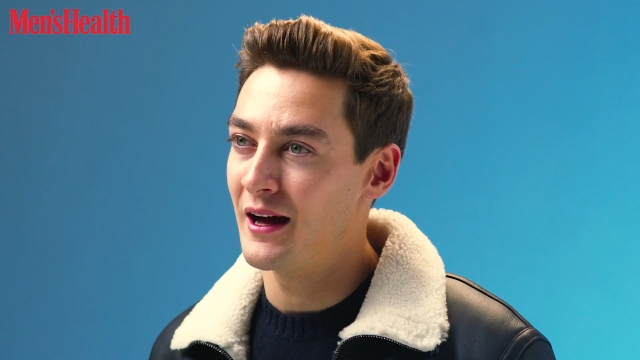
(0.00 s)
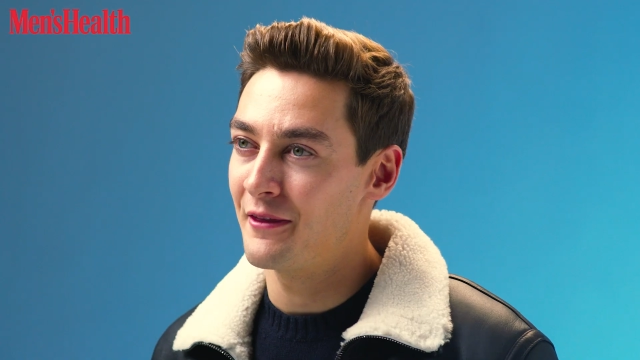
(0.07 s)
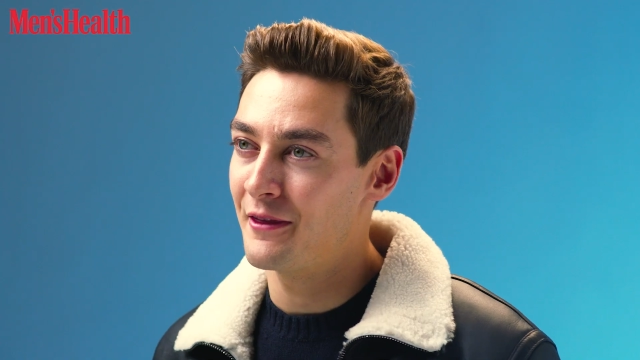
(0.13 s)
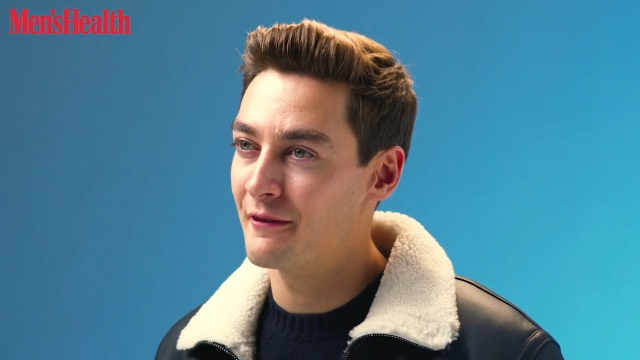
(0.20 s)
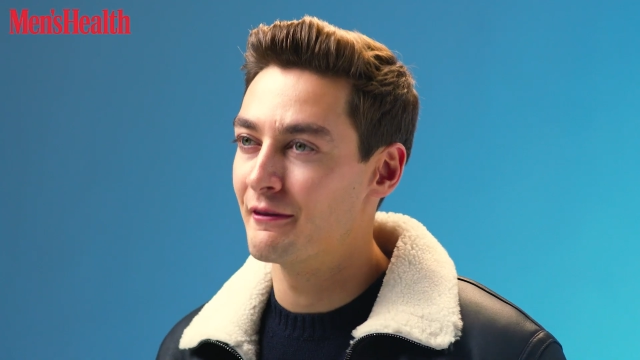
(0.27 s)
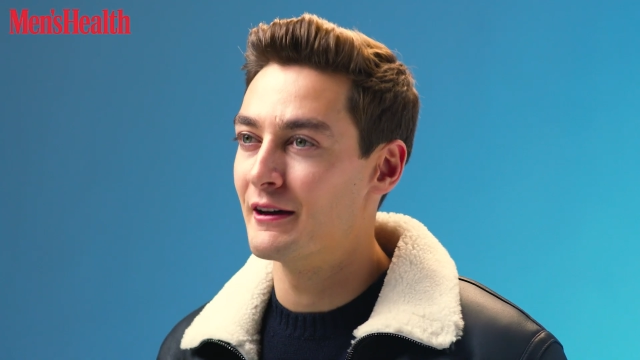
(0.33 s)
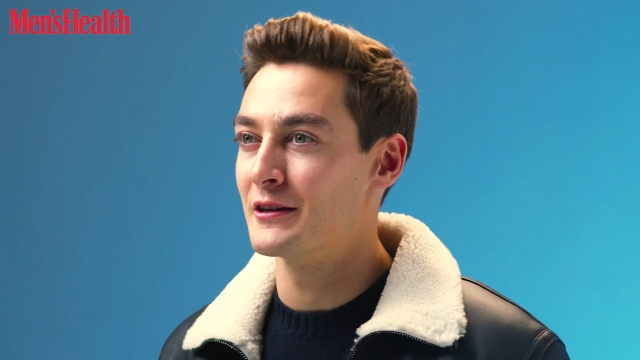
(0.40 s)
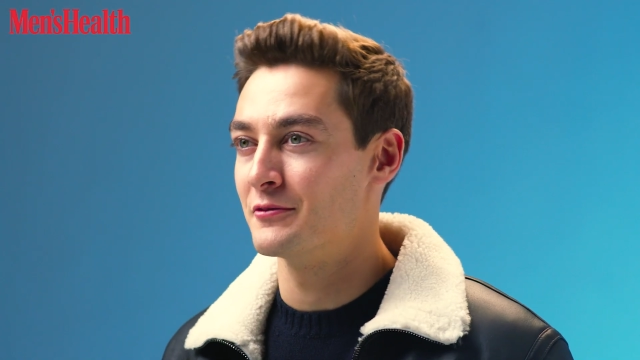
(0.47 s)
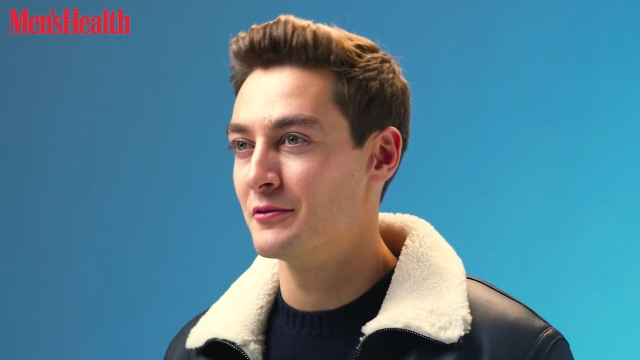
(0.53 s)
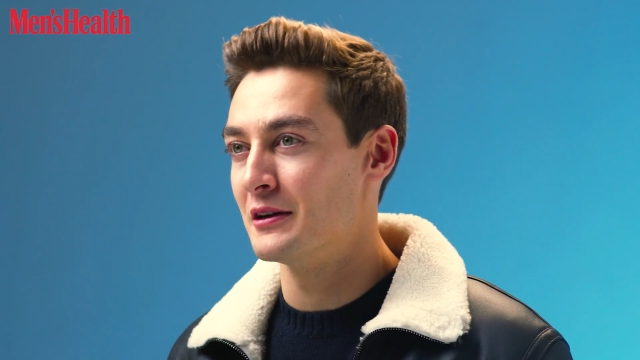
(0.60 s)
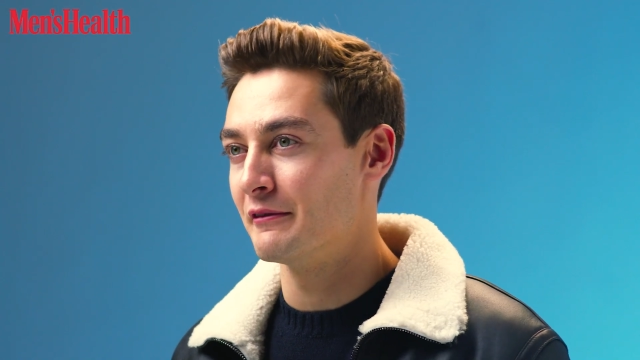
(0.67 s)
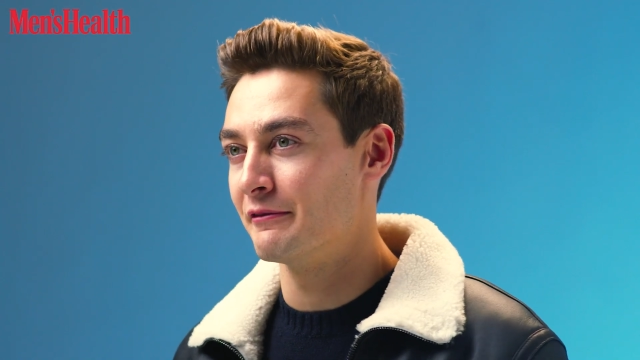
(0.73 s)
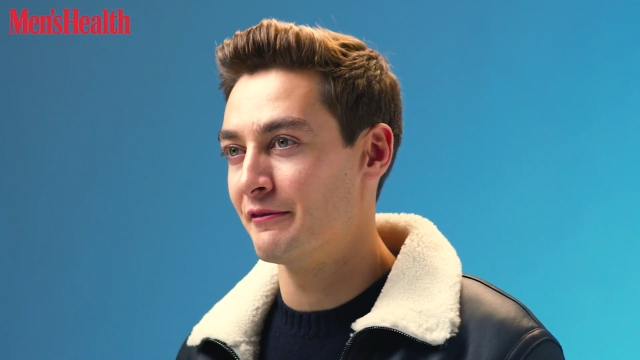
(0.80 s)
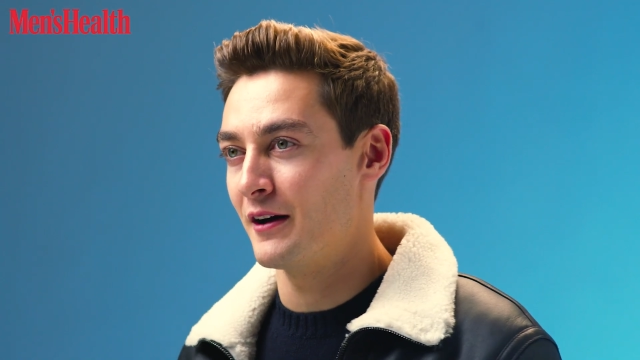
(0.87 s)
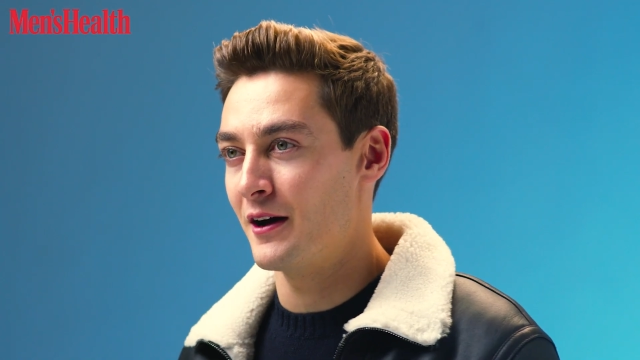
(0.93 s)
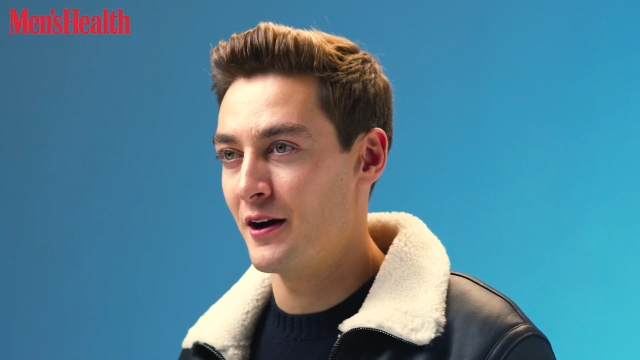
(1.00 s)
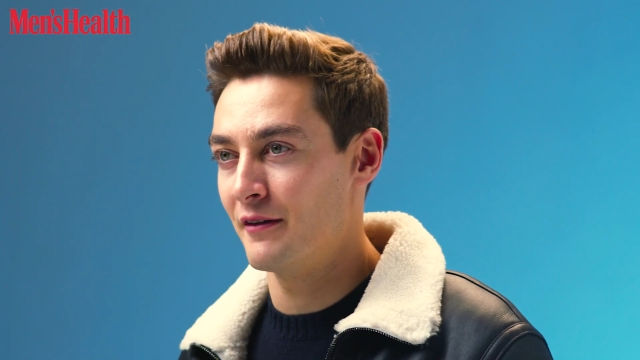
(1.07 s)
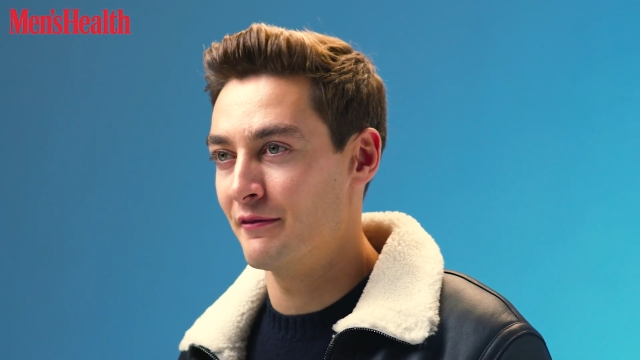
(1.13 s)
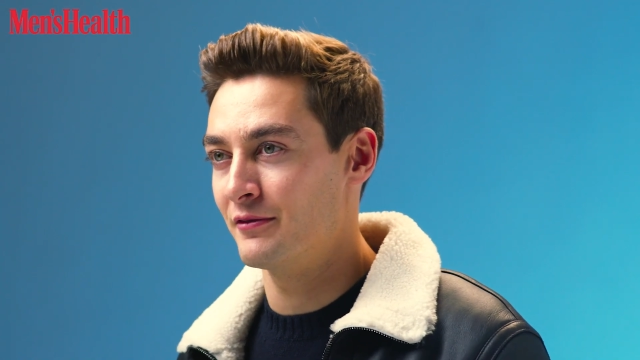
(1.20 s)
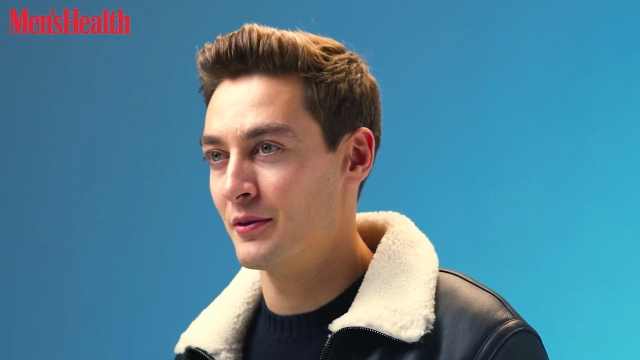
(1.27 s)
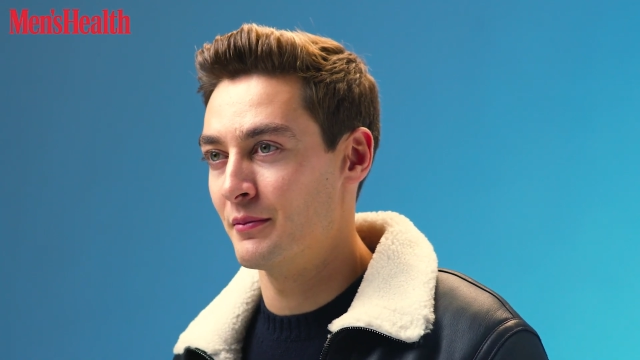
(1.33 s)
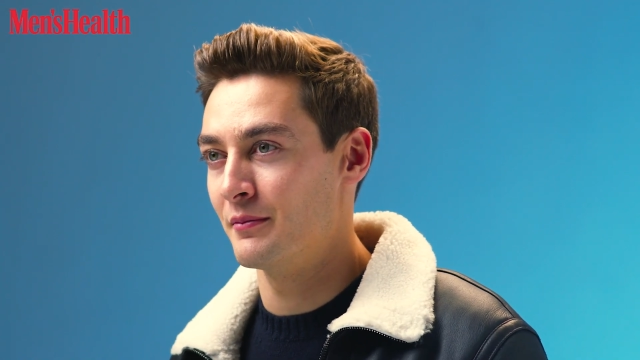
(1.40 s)
I think that's really far
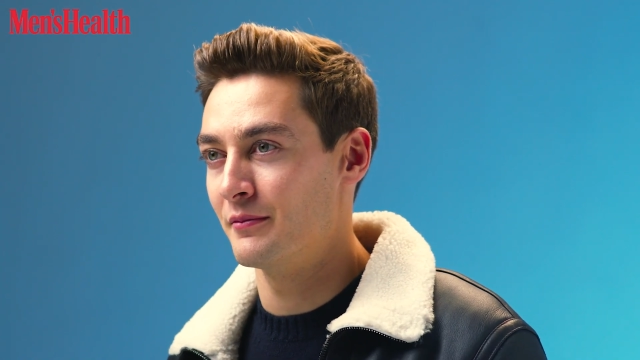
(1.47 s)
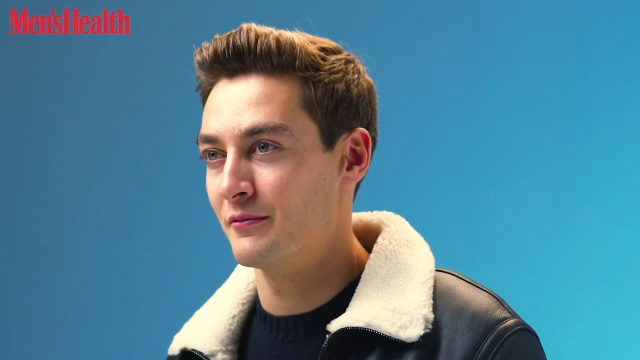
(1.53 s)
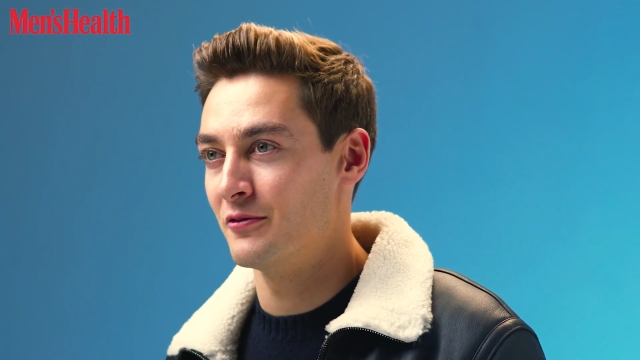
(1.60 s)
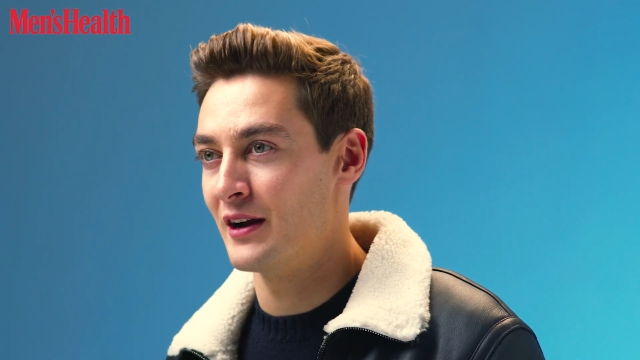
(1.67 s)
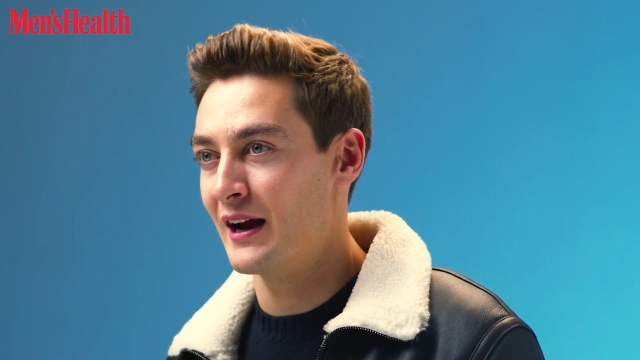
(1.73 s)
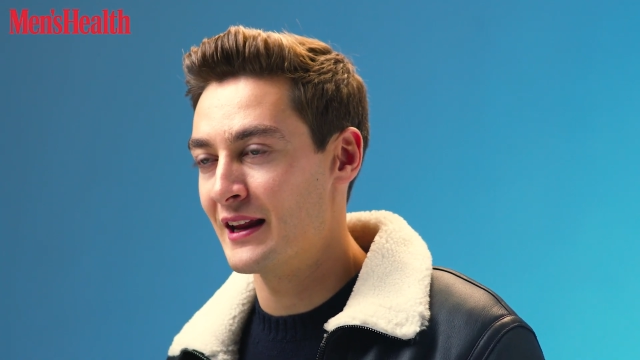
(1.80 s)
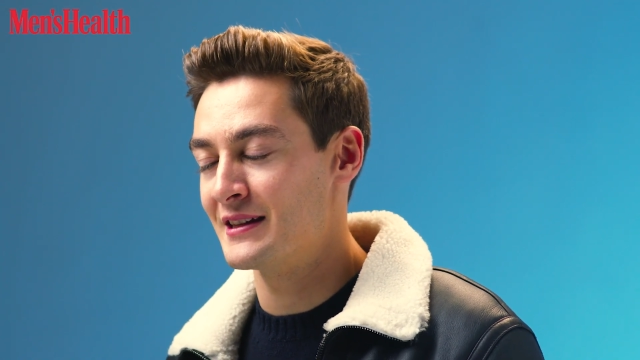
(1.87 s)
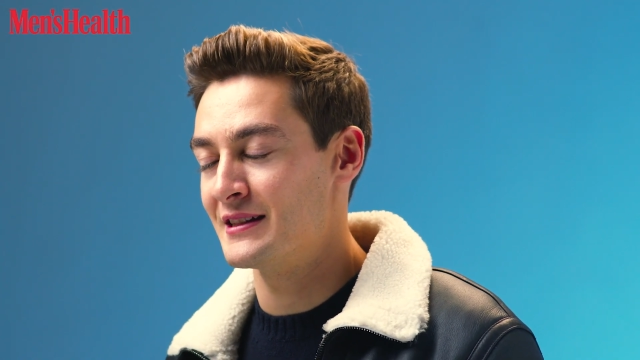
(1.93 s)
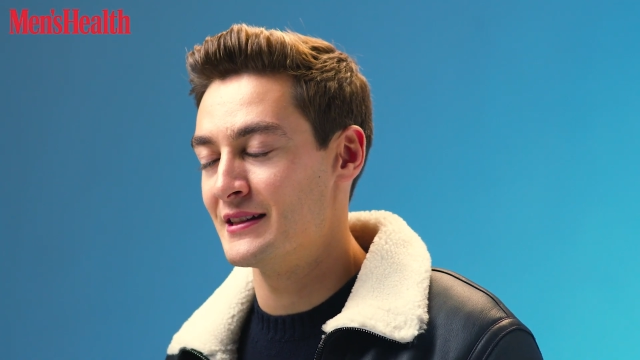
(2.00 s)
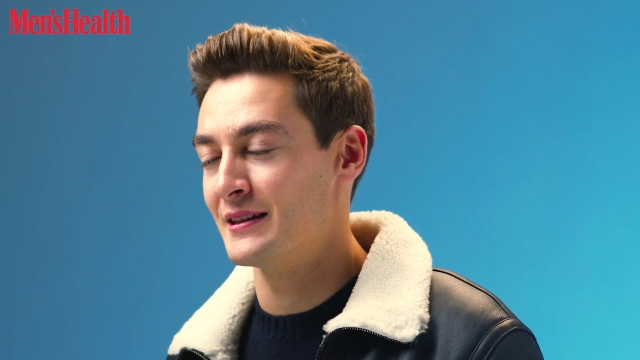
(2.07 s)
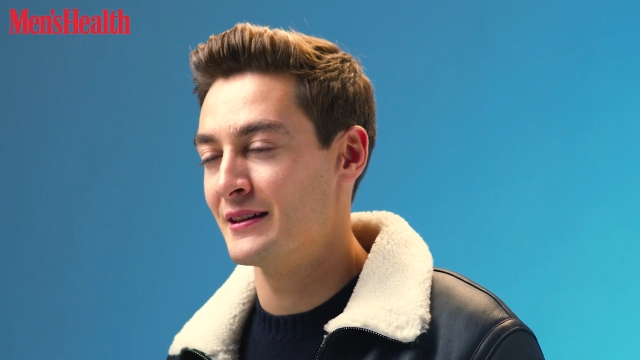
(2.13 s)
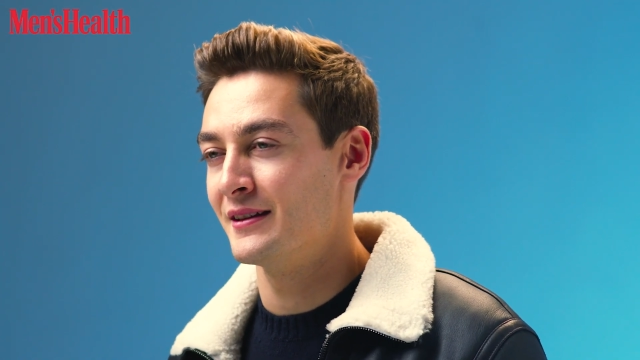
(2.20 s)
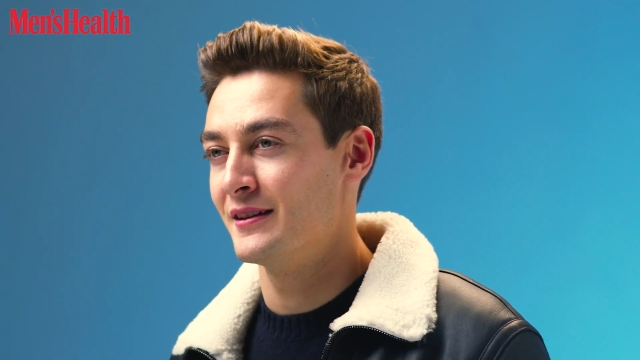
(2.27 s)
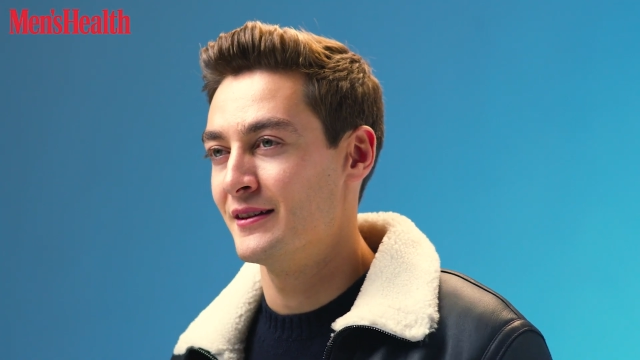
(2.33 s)
from reality.